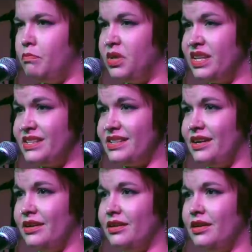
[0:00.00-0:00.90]

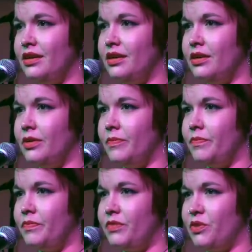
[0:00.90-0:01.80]
Melissa,
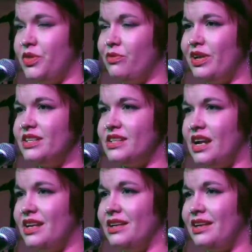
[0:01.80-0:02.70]
the only reason
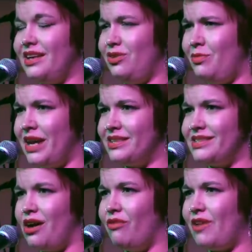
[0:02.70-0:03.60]
I didn't kill
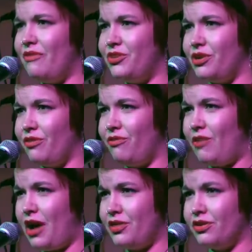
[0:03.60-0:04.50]
myself after your
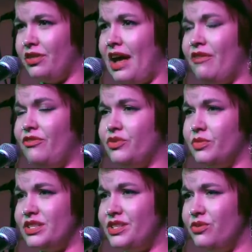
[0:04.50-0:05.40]
father left
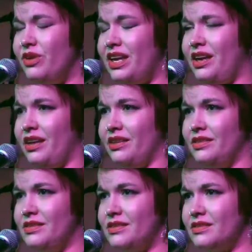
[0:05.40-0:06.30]
was you
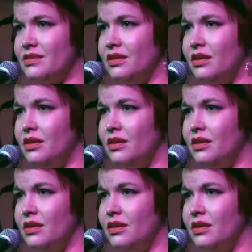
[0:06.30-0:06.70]
kids.